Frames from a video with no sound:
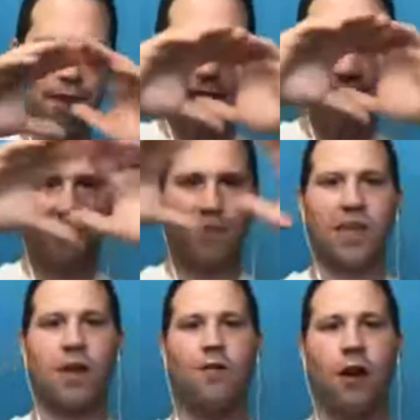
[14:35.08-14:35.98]

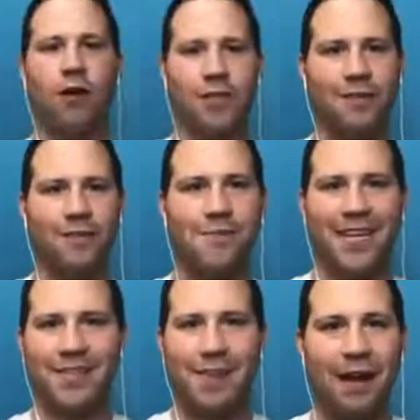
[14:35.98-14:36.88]
everything overarching for me
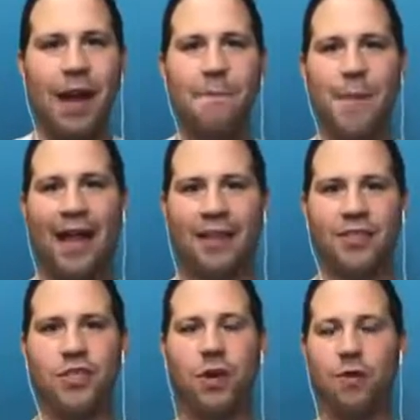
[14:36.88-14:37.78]
is about
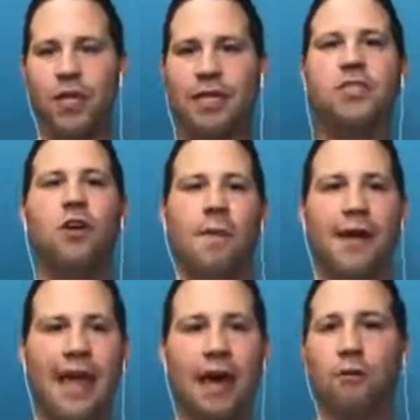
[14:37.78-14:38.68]
balance. So let's talk
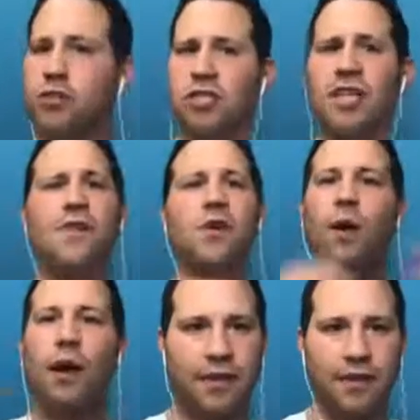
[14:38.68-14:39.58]
about that, or just even
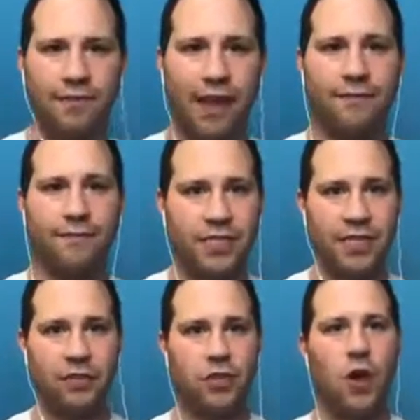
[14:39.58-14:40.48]
quality of life for seniors.